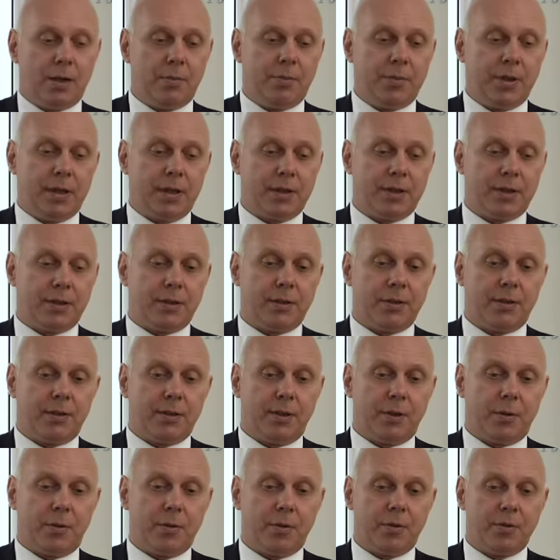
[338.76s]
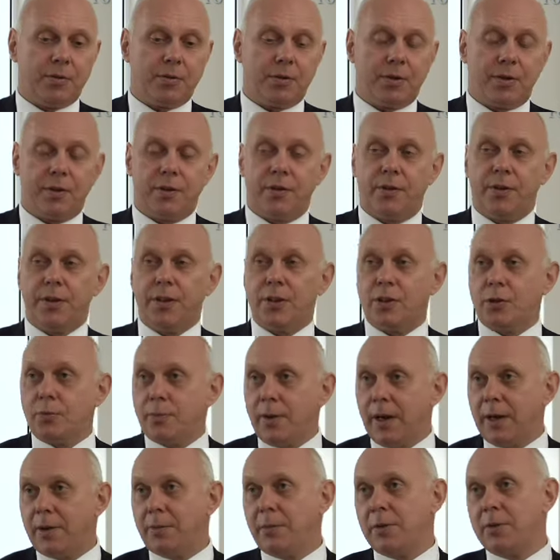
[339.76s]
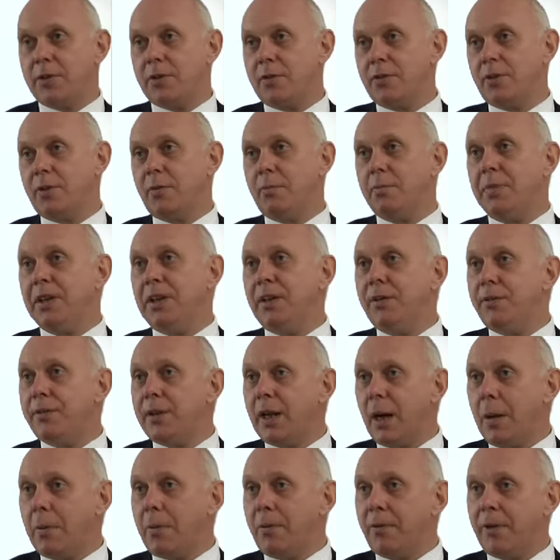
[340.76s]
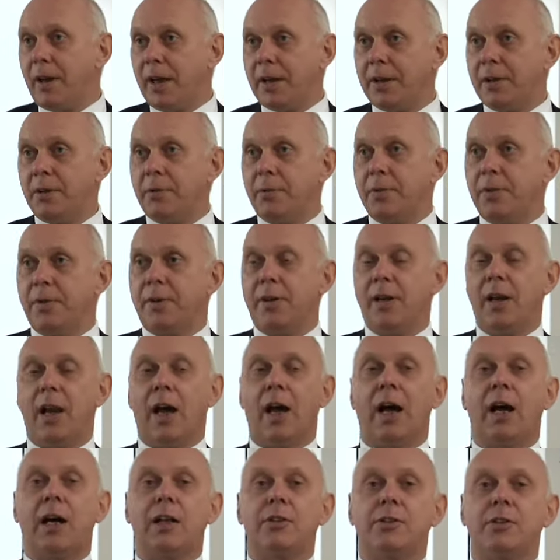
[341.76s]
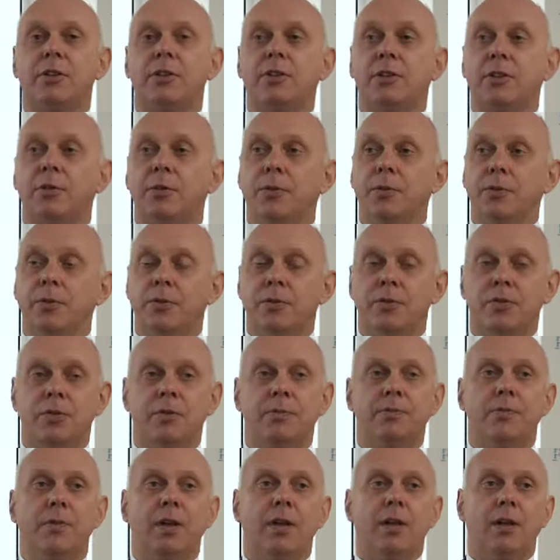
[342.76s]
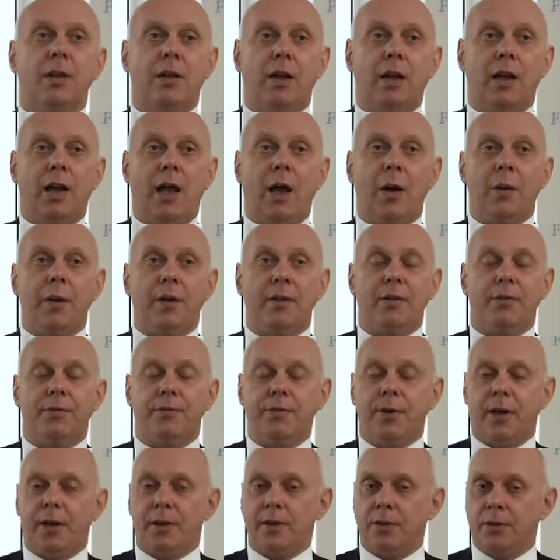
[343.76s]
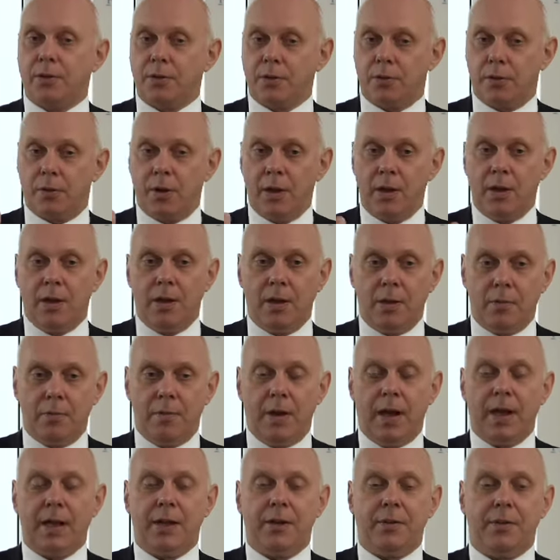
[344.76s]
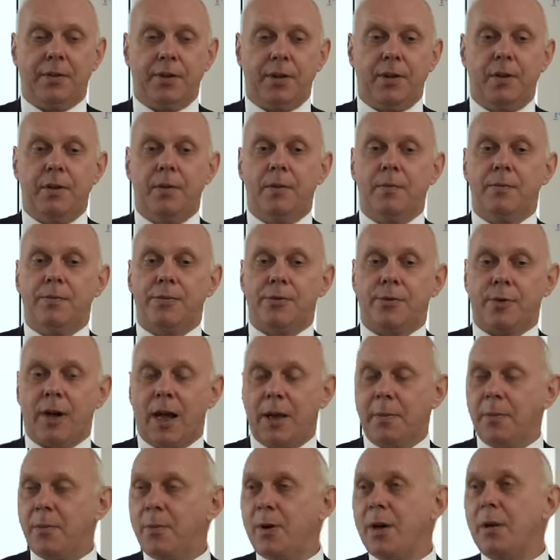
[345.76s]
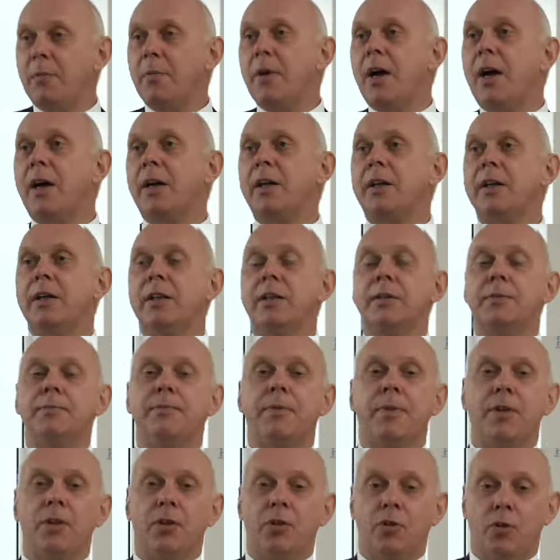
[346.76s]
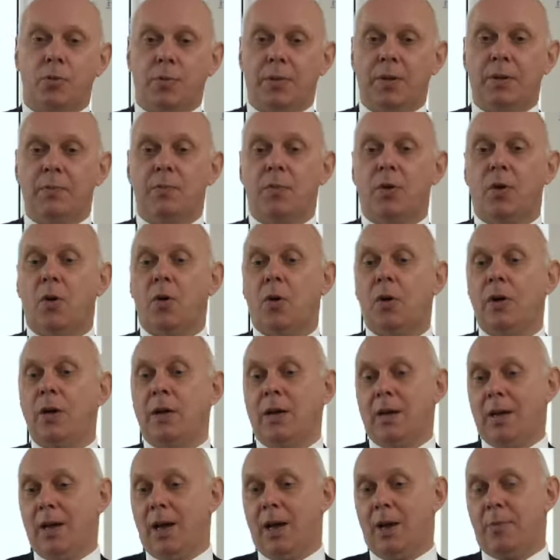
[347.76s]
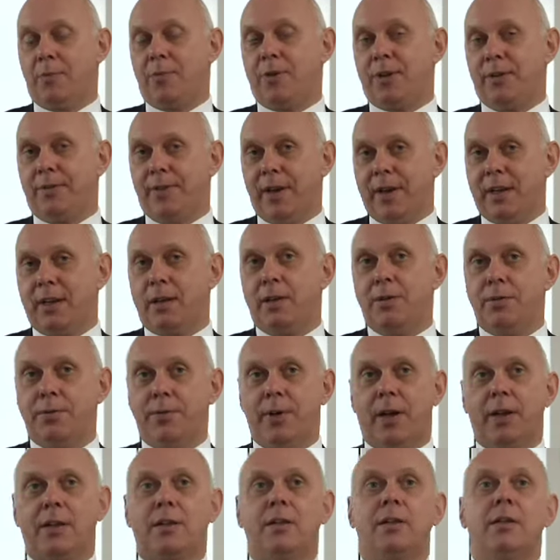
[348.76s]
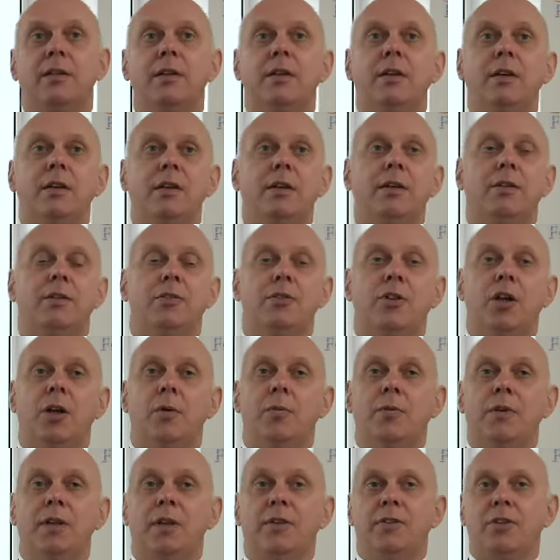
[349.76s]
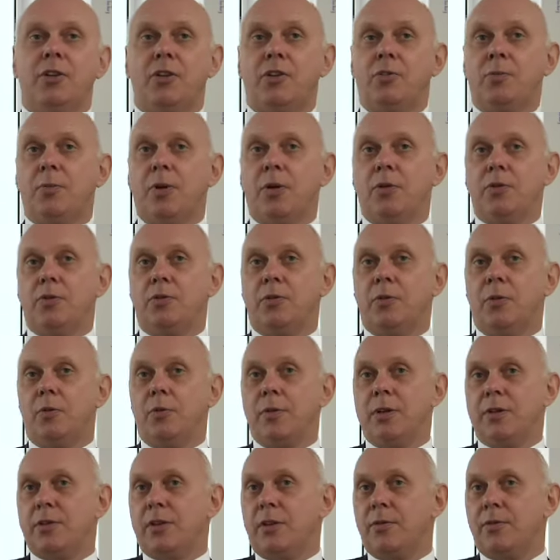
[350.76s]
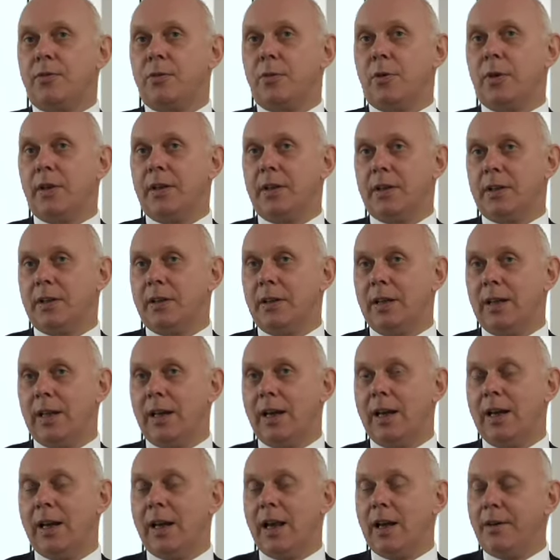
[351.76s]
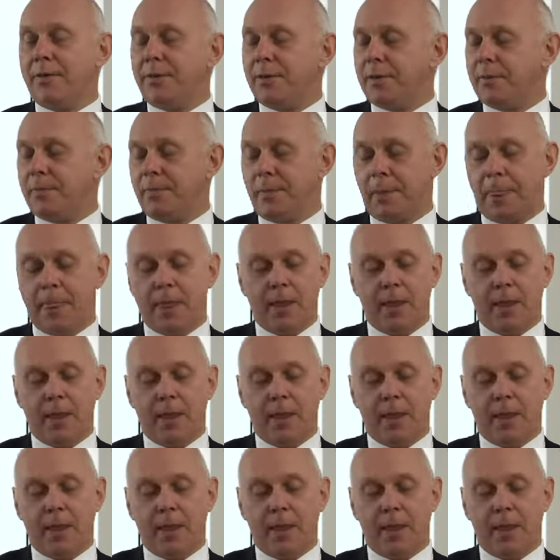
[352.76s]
billion euros. This one, which is the beefed up fund with larger tools, allowing the fund to buy on the primary market, to be more a preventive fund. Germany is exposed to a risk of 211